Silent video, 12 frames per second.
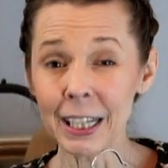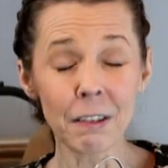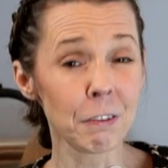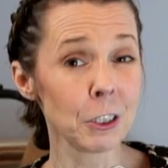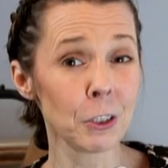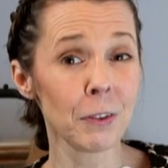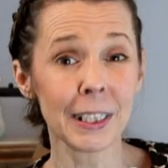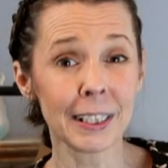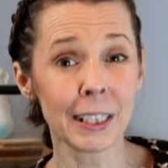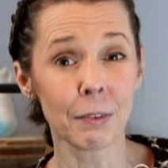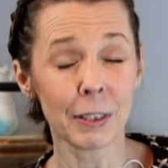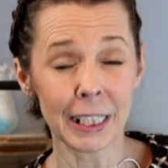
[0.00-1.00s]
If you do
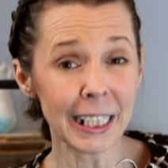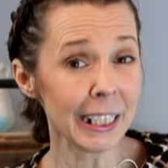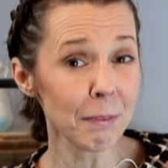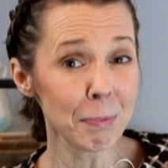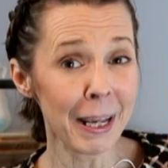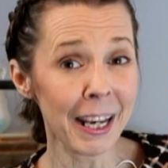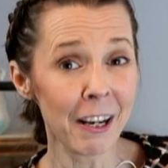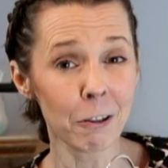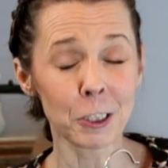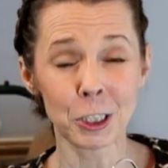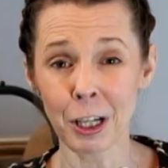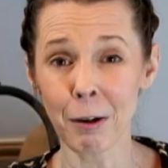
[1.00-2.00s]
anything with eBay or
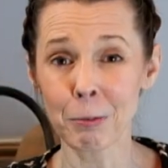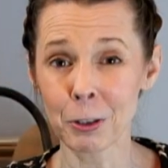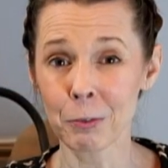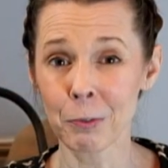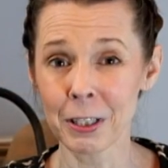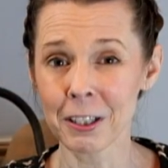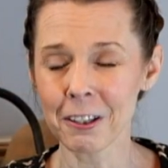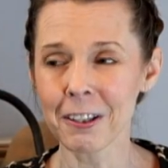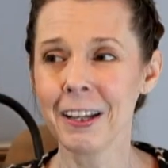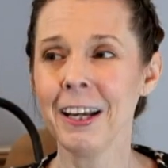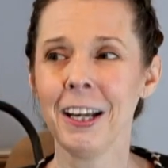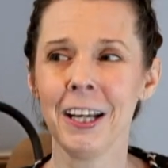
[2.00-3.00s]
Shop Goodwill,
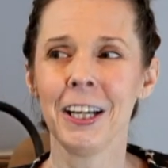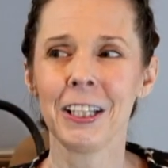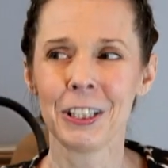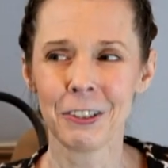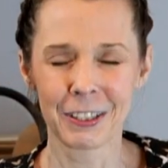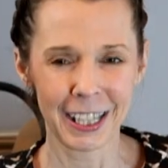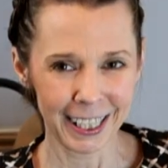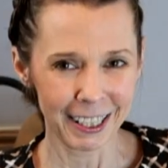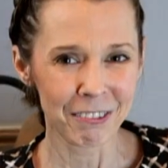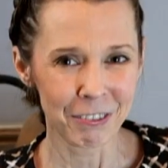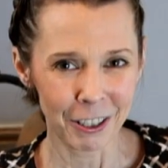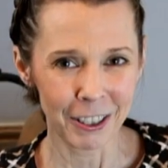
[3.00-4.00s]
you can
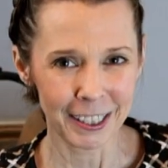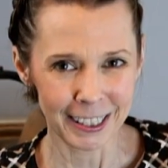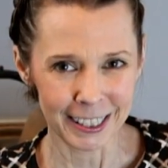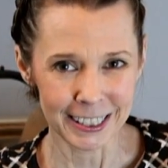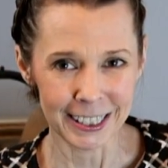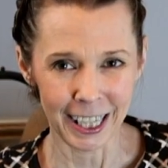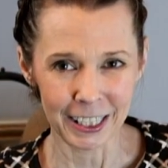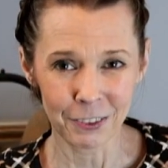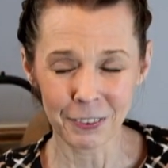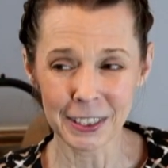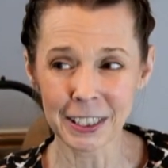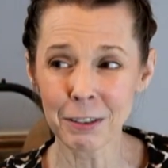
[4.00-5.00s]
get very excited
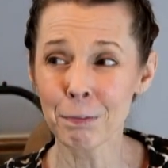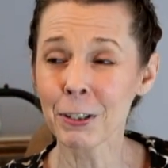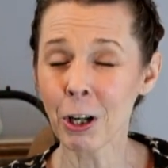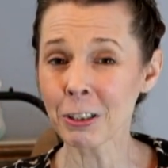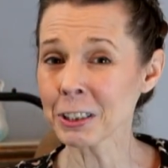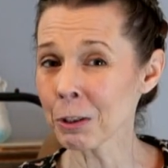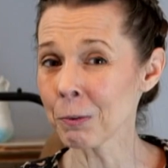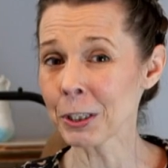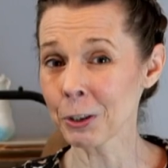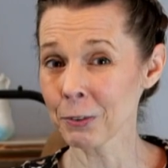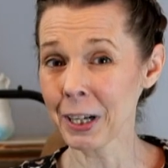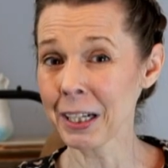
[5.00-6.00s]
with it. But also
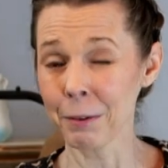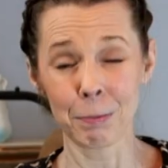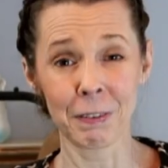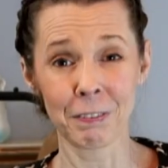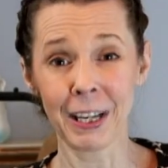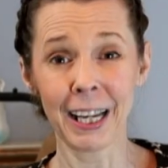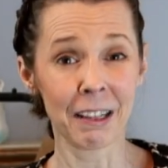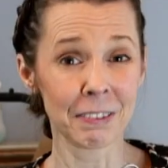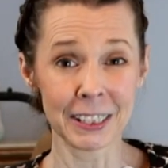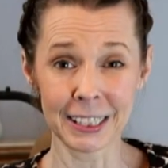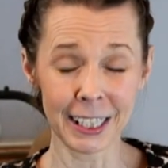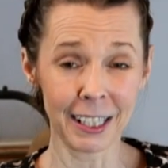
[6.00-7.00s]
with ThredUp, if they have
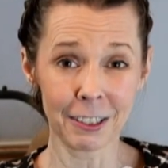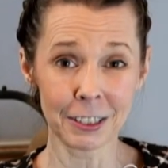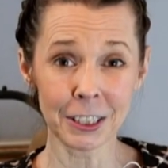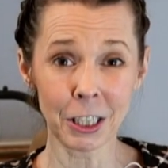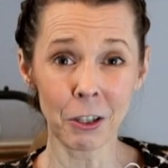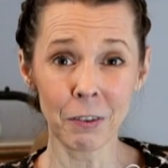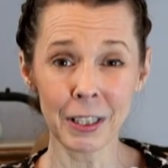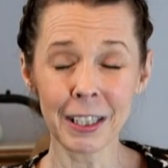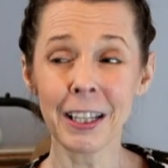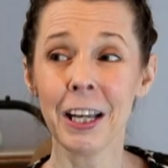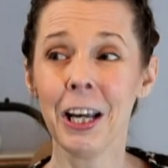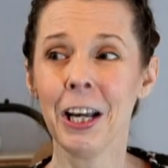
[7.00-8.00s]
sales
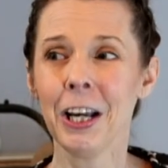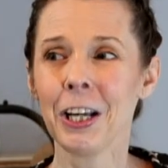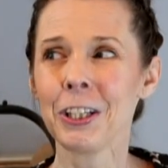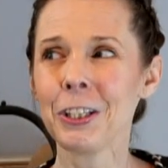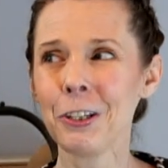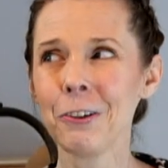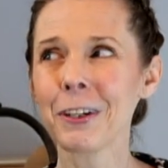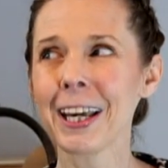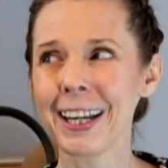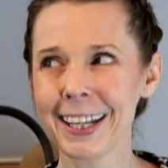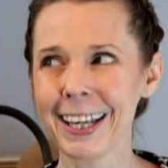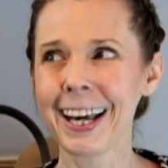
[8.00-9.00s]
going, you
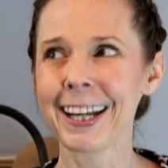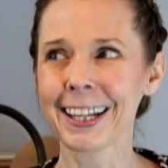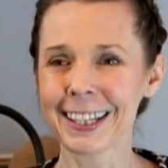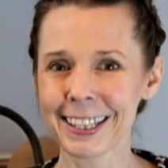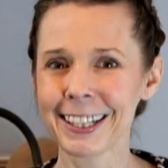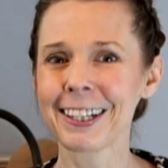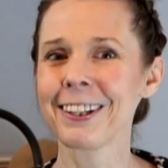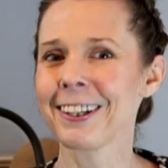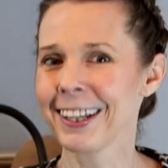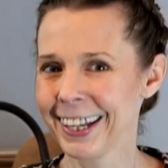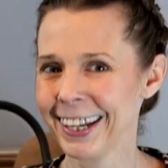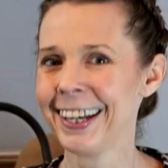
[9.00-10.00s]
can get a
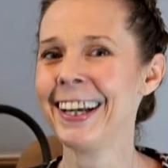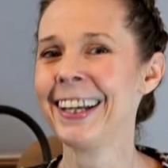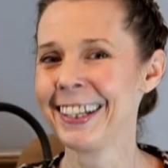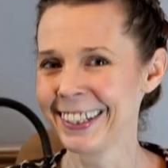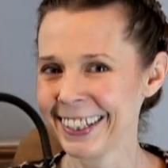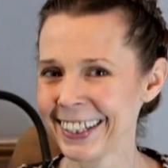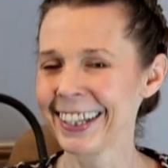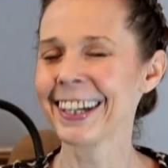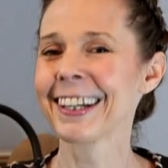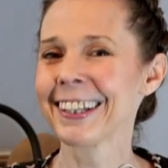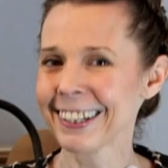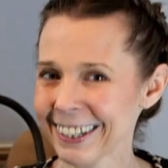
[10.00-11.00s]
little
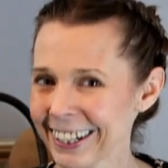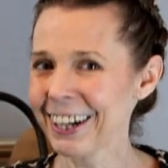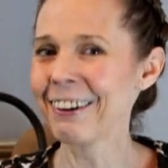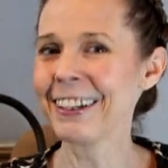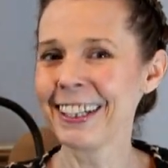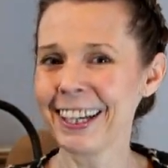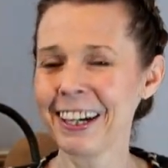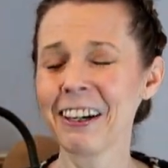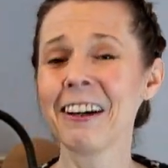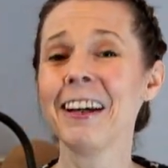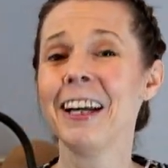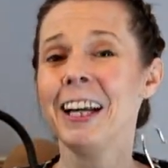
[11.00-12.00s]
going
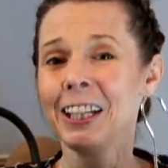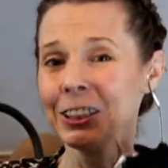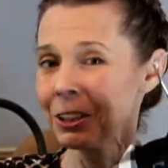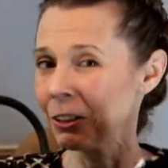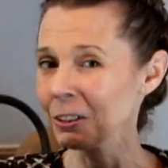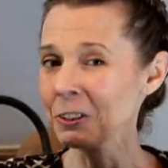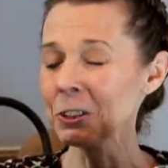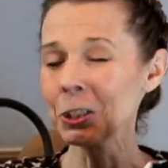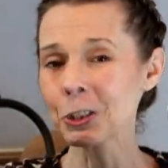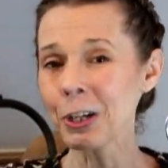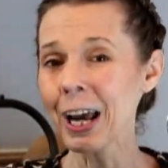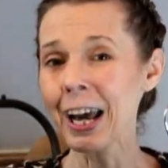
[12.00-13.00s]
there. Don't lose
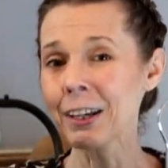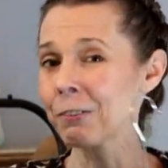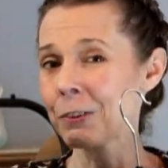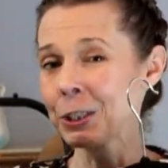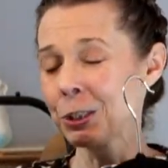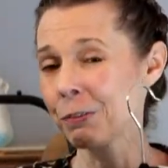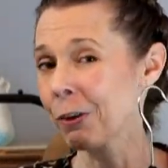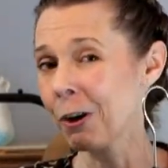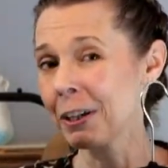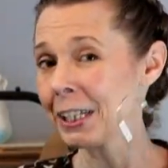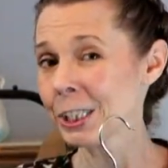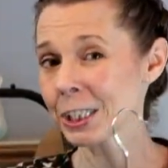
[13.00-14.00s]
track of what you've
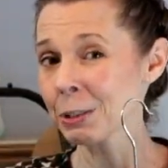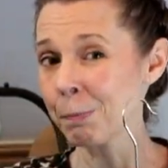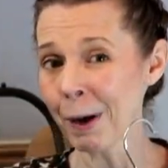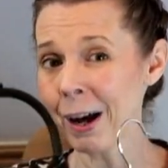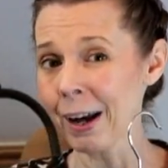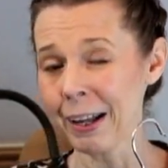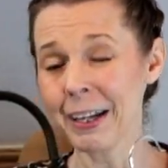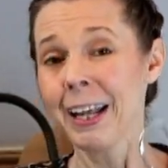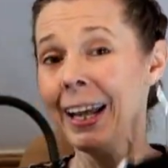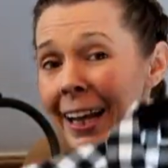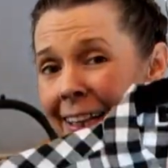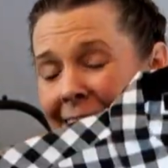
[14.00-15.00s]
already just bought.
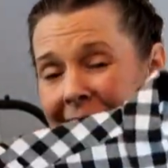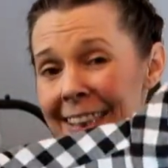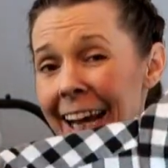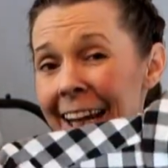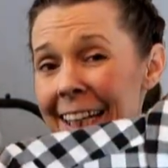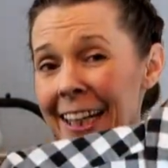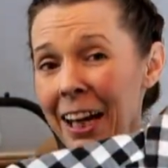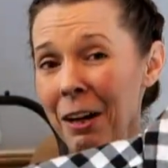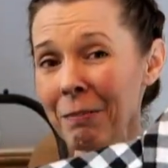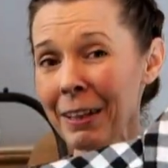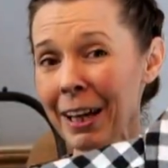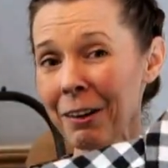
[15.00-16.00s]
This hadn't
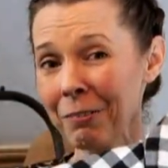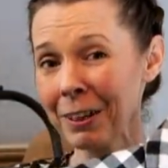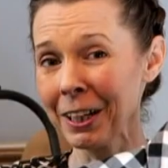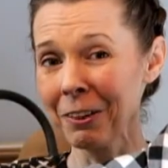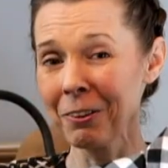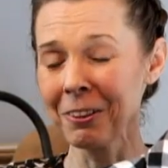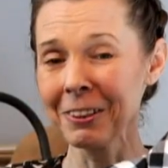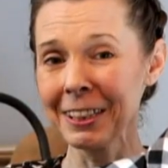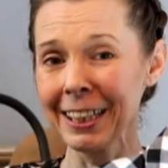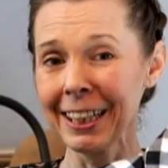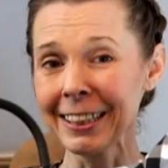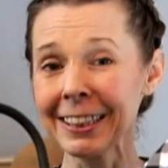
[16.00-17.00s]
come yet when I ordered
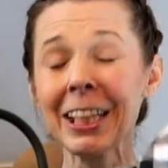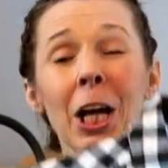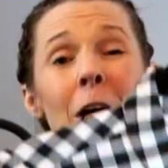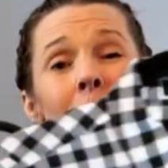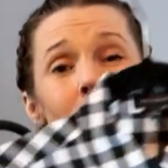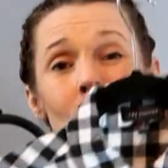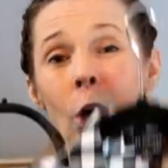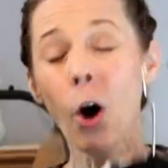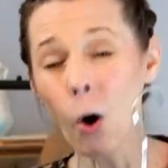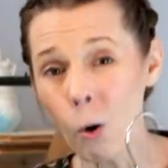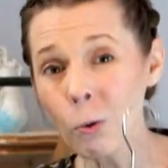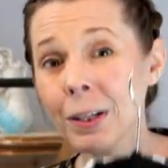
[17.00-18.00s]
this.
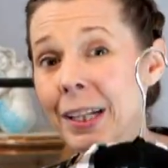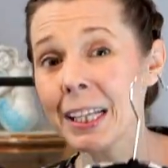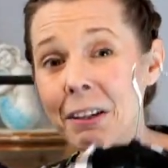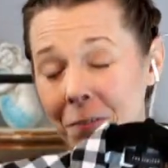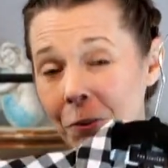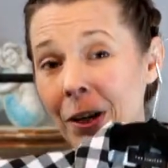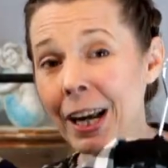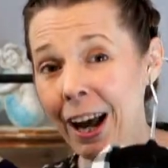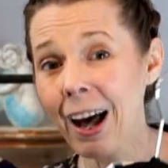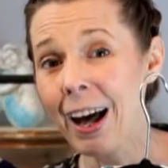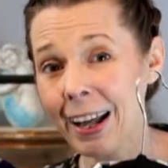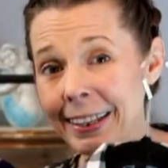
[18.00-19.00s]
Totally
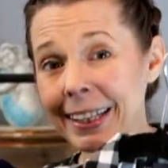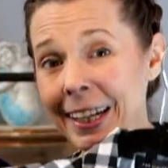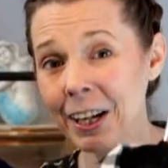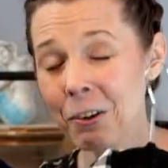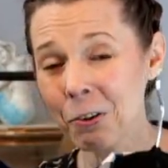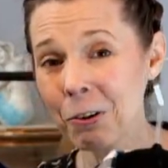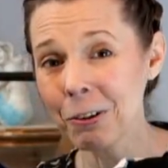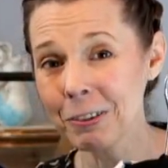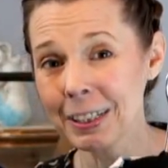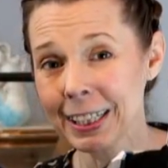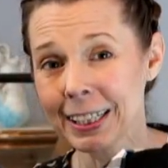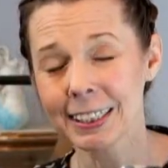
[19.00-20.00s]
forgot that I
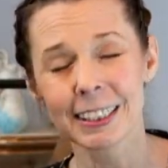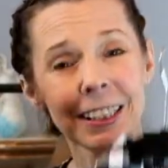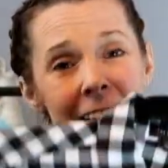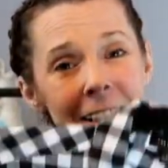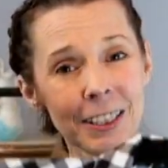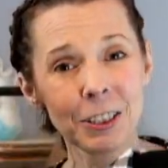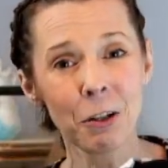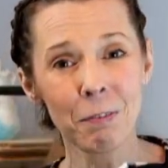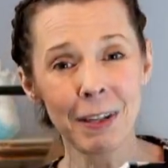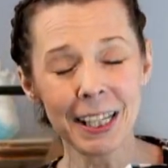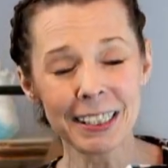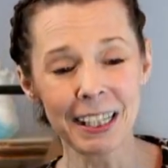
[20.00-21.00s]
ordered this. Don't
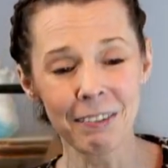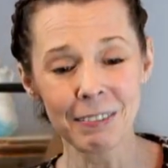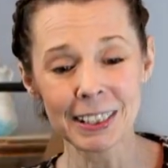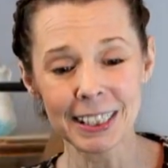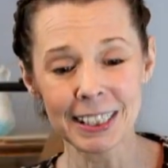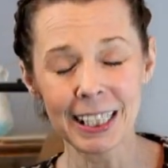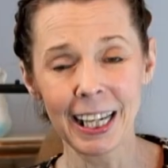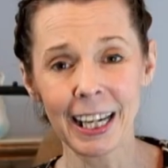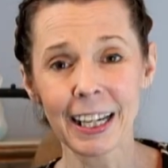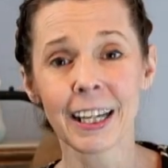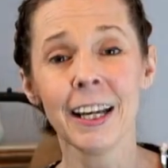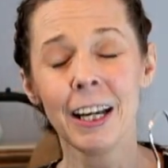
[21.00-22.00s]
make that
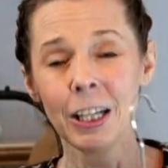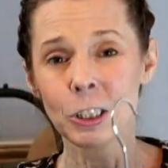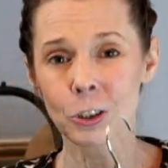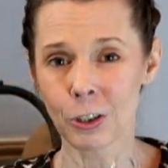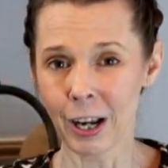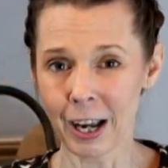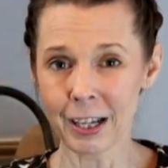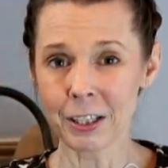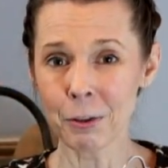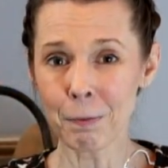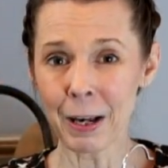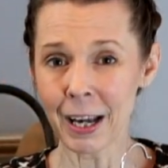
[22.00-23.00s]
mistake. Track
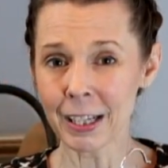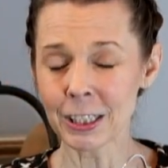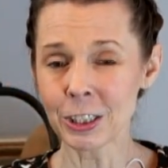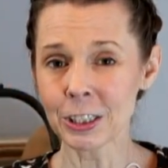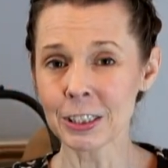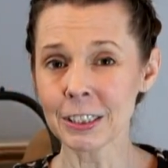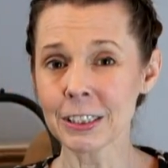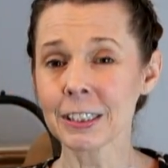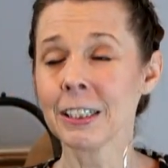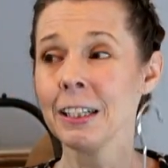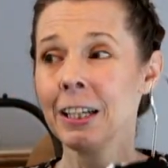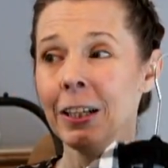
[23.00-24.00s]
your packages,
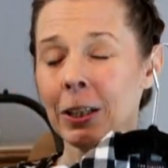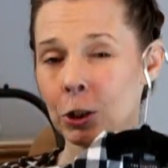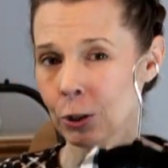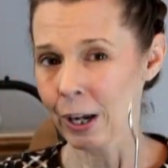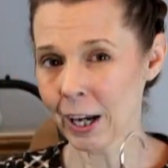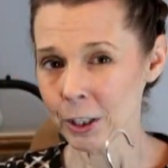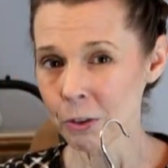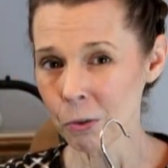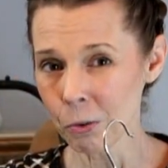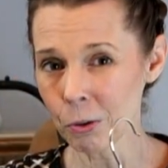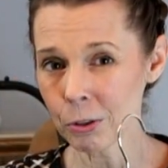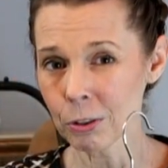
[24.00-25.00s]
track your
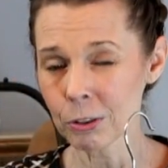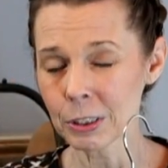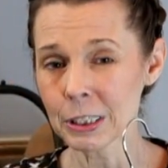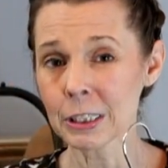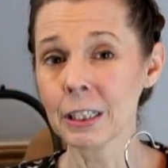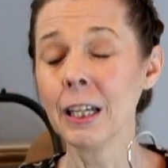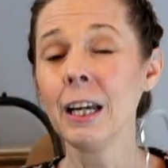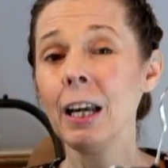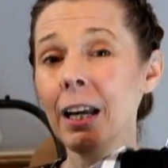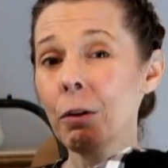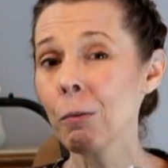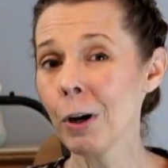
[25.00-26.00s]
orders,
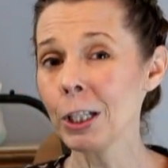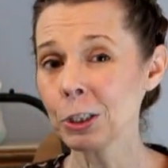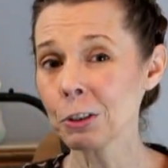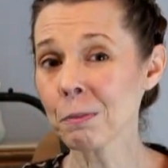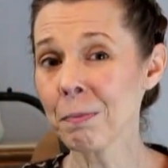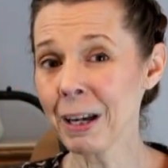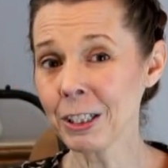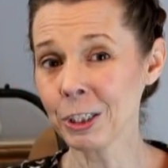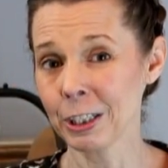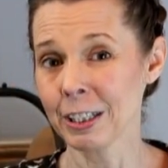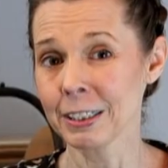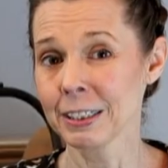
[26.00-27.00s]
and watch your
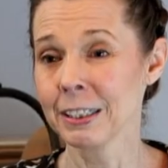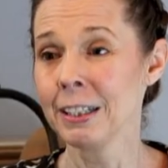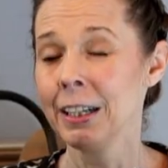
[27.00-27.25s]
budget.